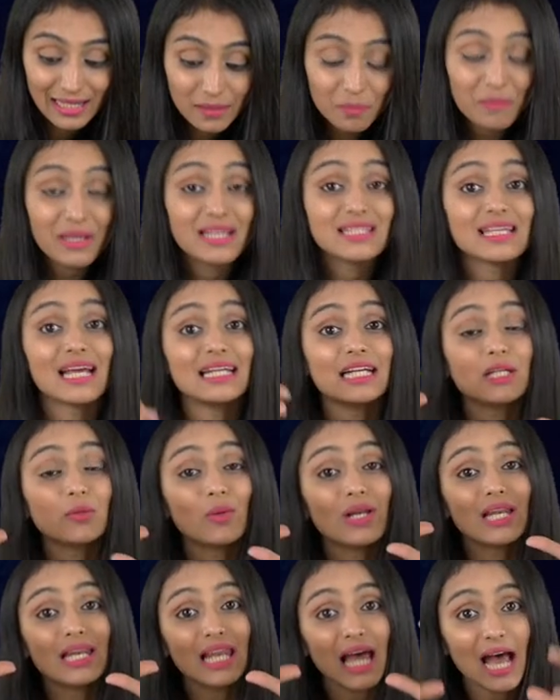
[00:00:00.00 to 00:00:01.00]
It means that it
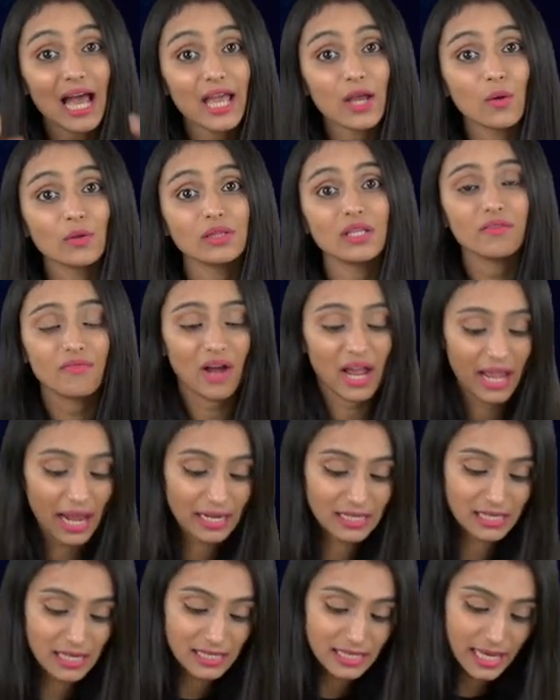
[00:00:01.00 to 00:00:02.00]
will lie on the y
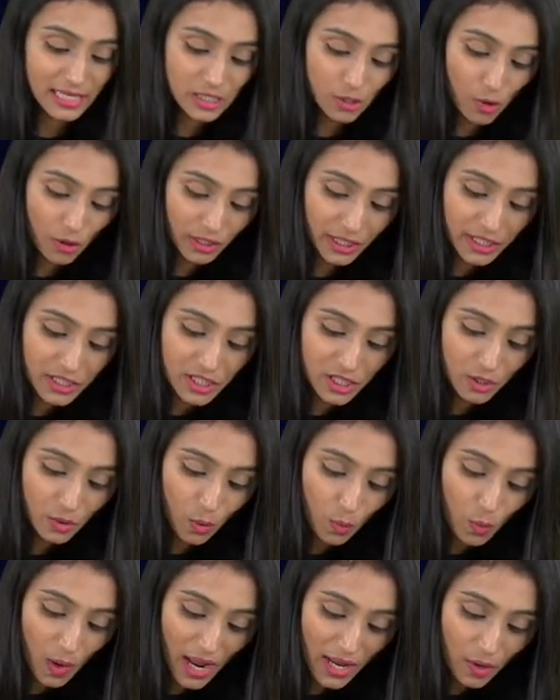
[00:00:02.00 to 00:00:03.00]
axis. X coordinate
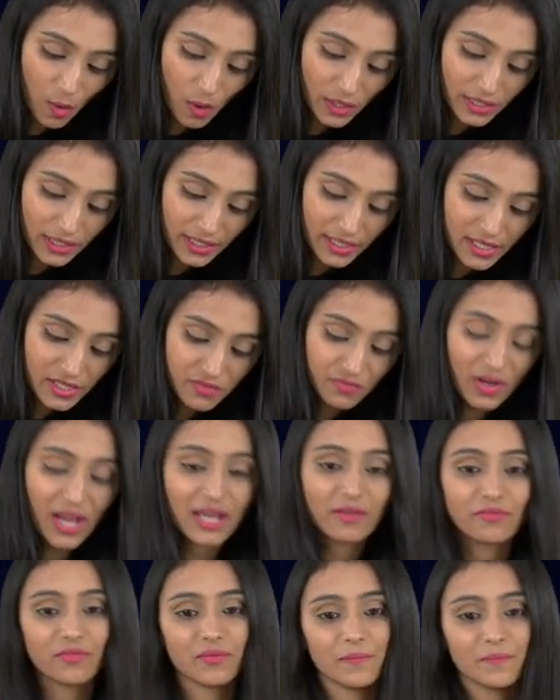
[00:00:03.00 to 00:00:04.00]
zero, y coordinate is
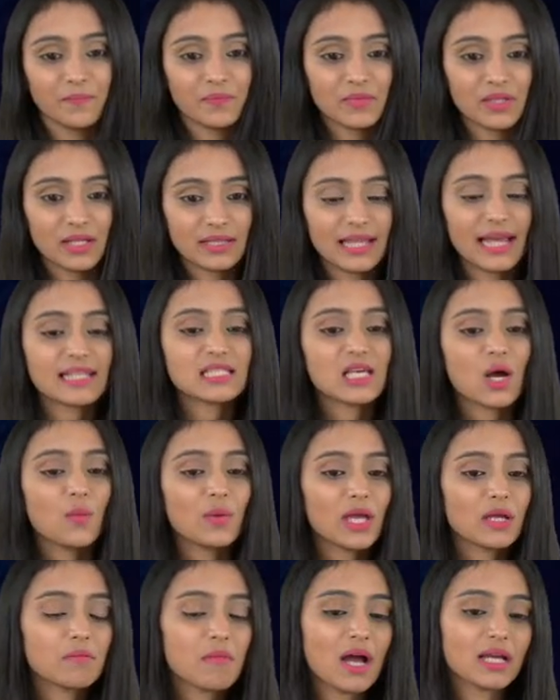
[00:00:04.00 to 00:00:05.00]
five. That's how
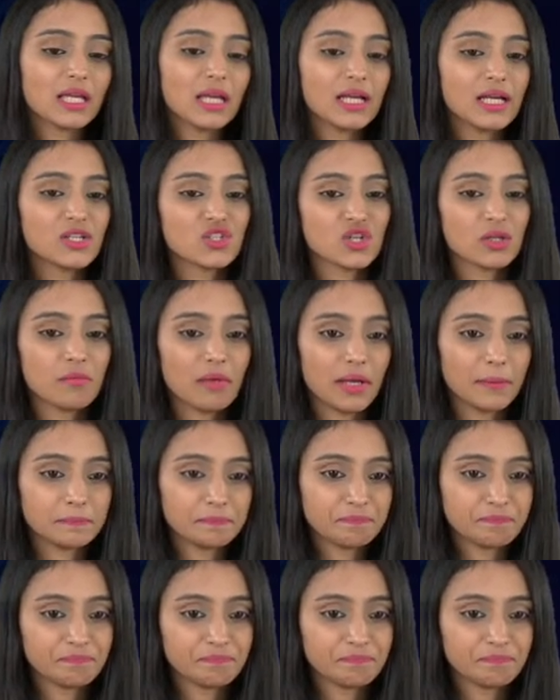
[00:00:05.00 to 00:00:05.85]
we are marking it, Chinmay.